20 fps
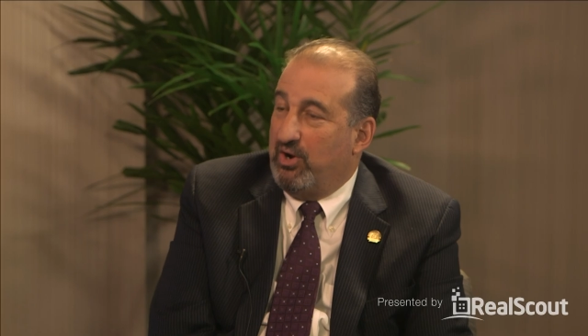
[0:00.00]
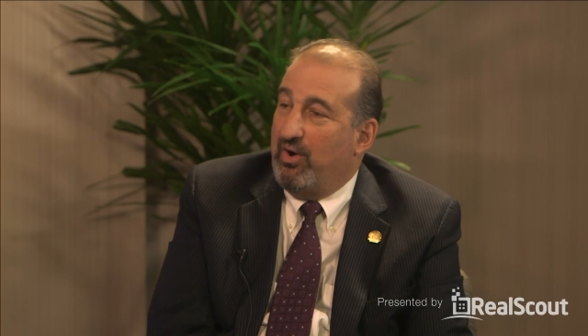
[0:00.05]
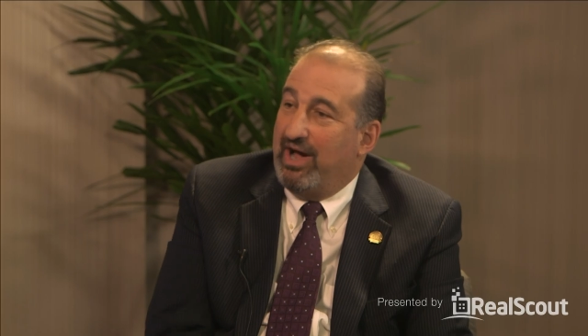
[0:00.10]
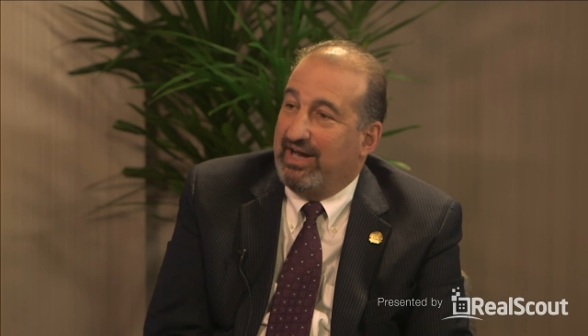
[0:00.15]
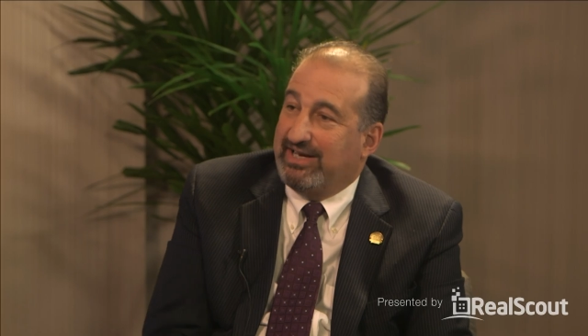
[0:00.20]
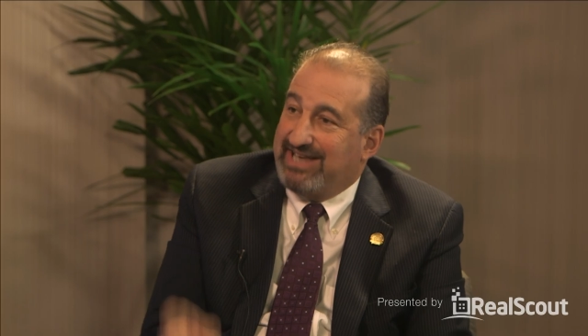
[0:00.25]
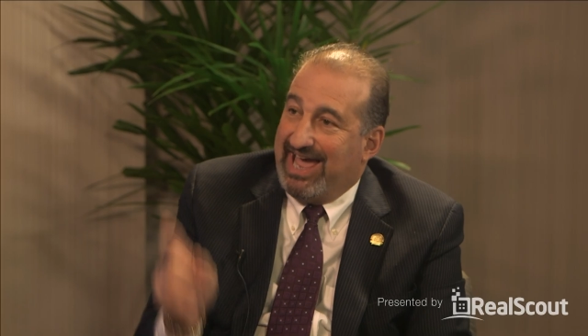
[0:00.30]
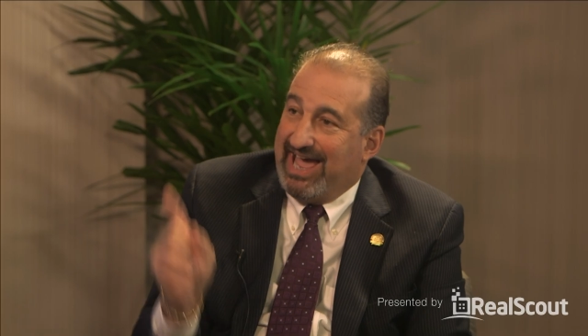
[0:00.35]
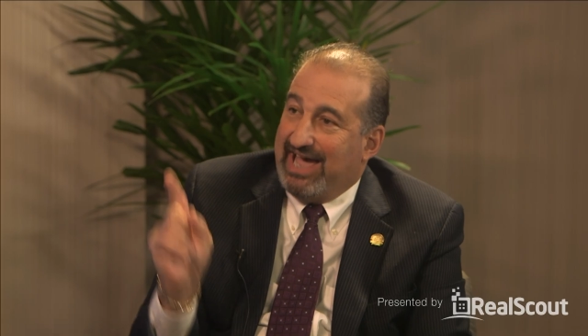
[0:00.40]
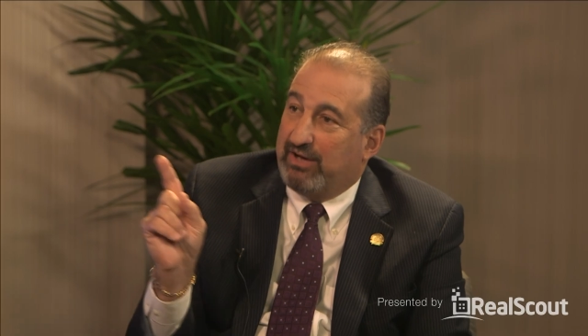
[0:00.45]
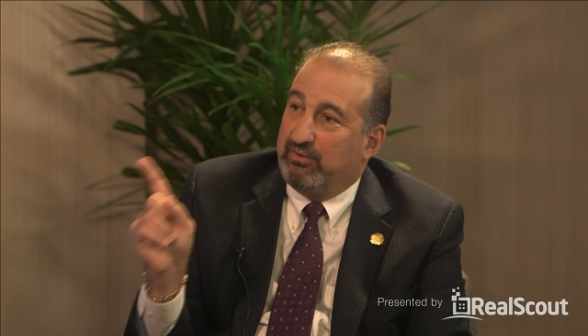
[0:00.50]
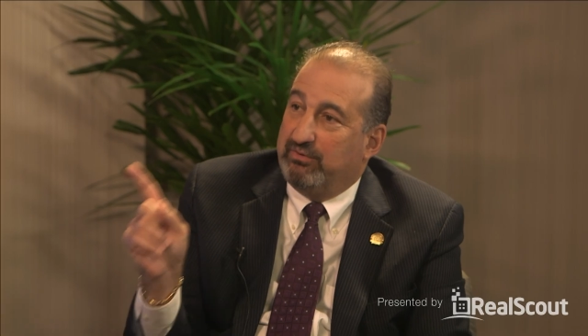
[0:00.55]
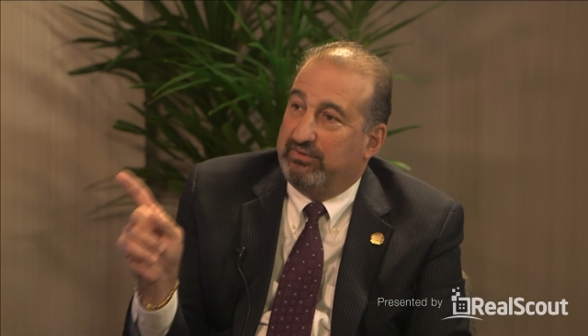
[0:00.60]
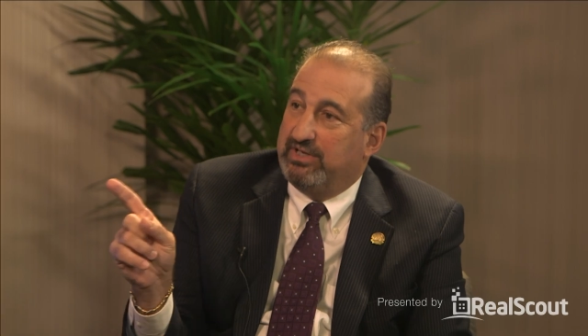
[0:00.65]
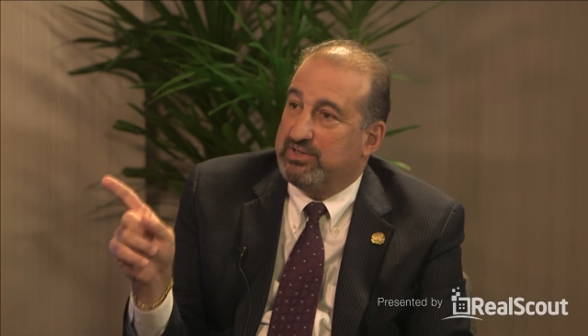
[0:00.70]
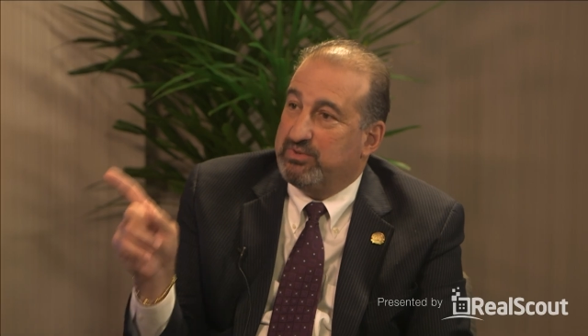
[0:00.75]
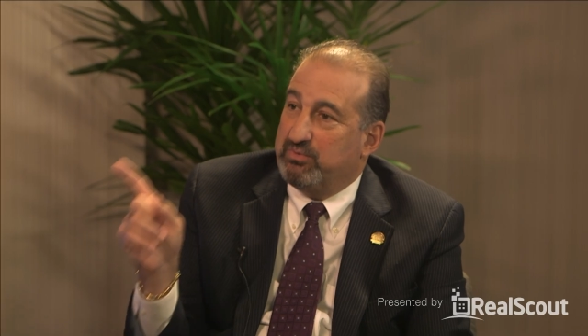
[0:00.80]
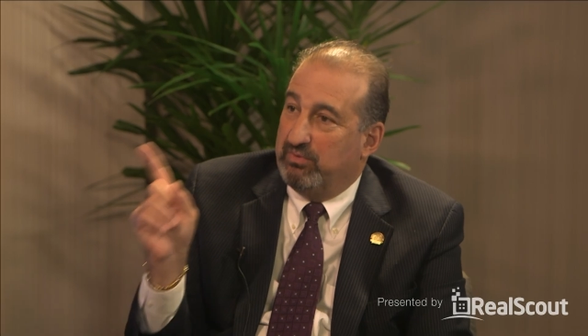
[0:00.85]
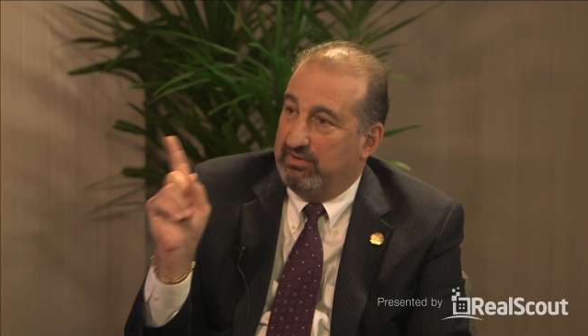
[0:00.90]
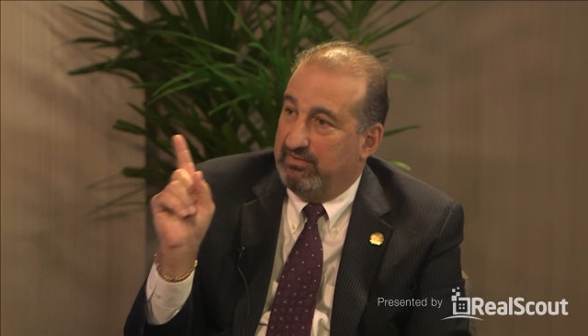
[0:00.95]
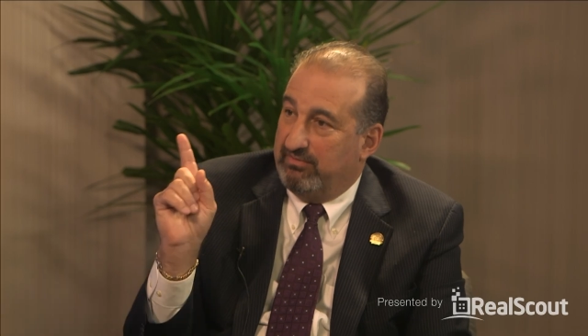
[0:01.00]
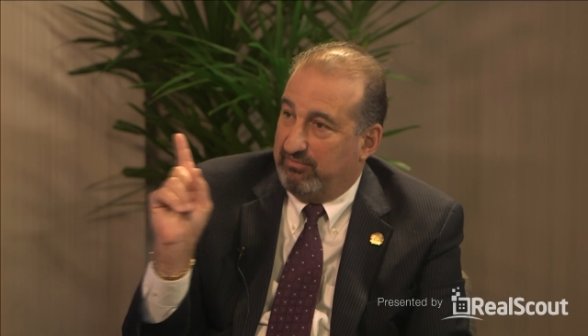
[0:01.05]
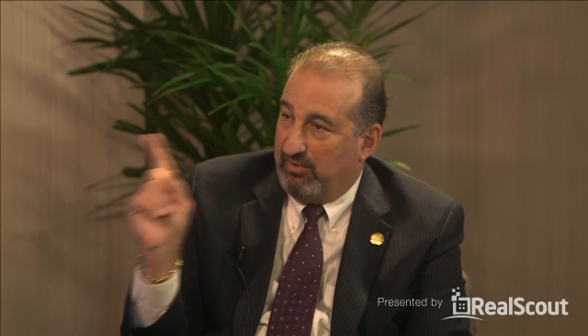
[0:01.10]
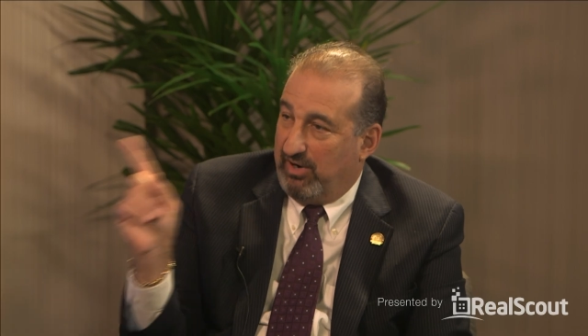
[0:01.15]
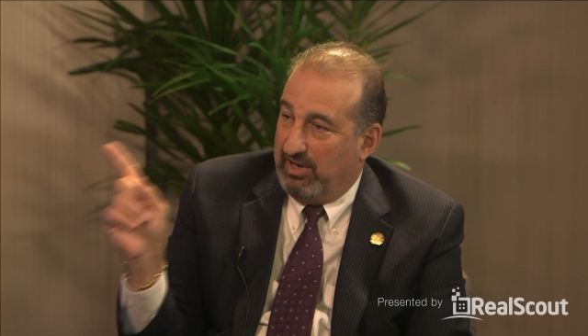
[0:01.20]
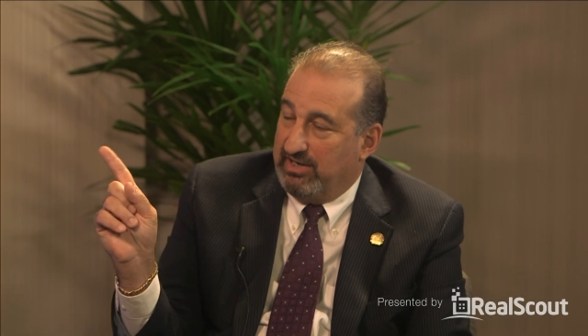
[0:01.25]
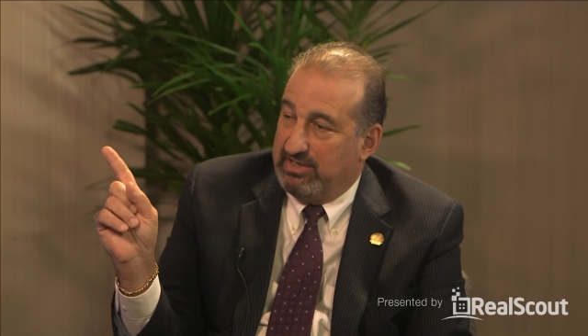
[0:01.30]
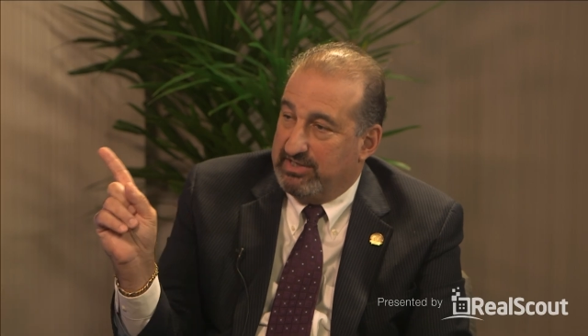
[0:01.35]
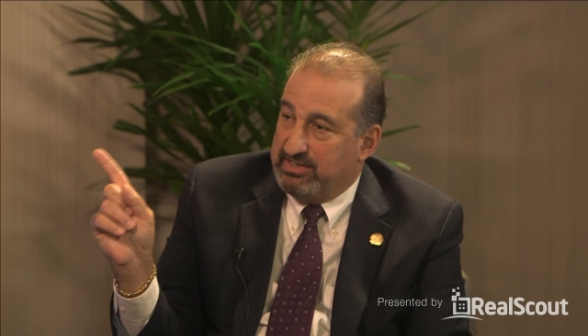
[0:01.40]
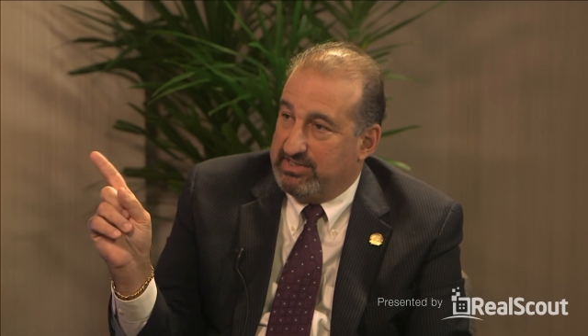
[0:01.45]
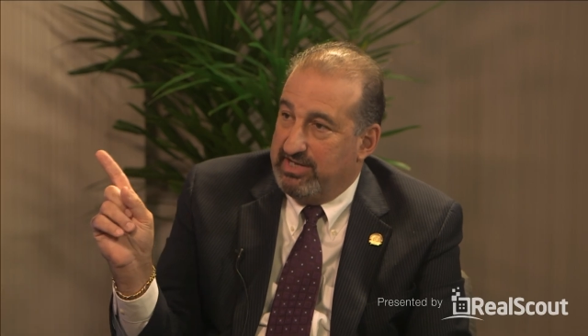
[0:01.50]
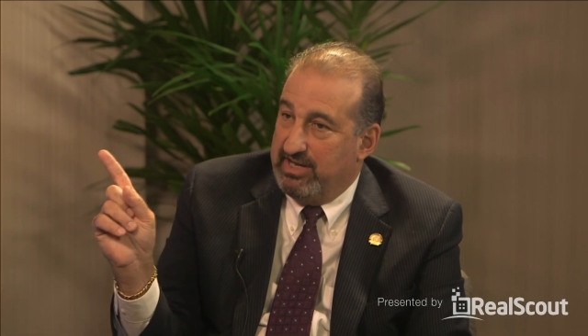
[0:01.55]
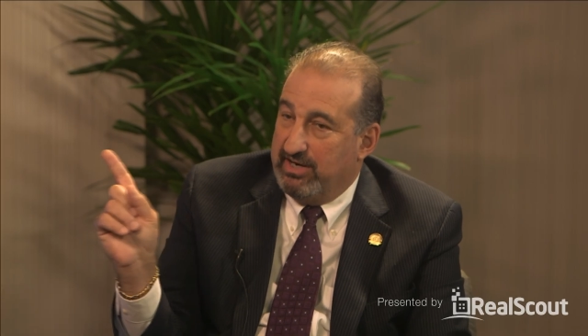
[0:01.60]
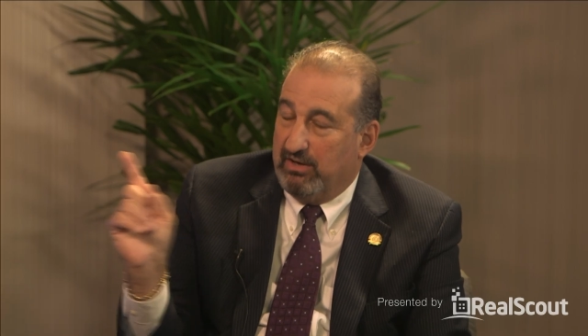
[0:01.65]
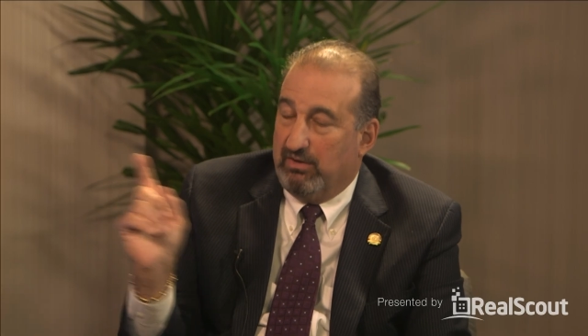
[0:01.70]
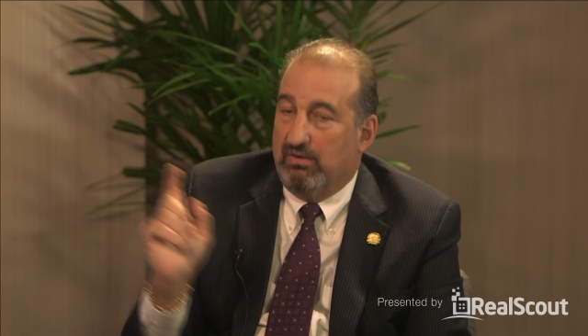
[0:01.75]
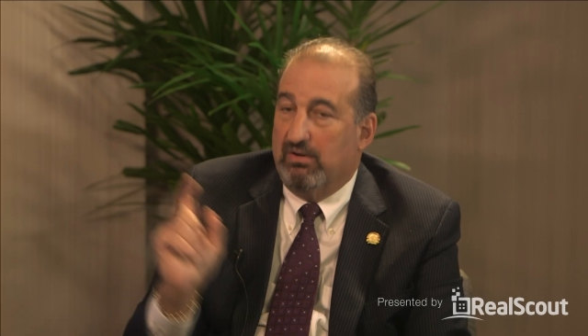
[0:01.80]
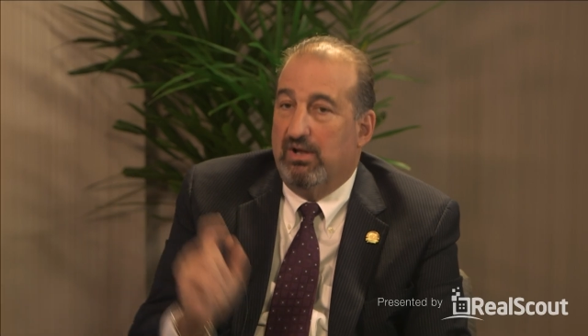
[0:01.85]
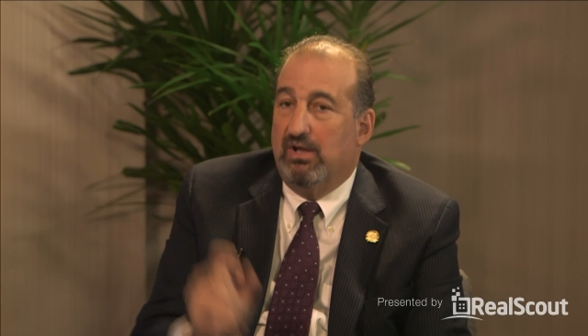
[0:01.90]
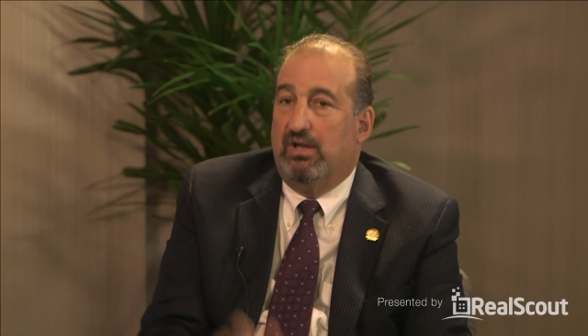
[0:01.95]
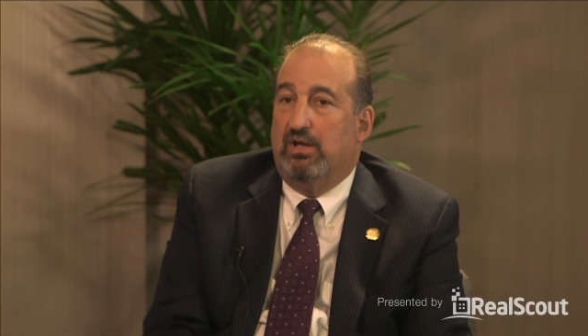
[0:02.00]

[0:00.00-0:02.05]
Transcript: I tackled this one front and center.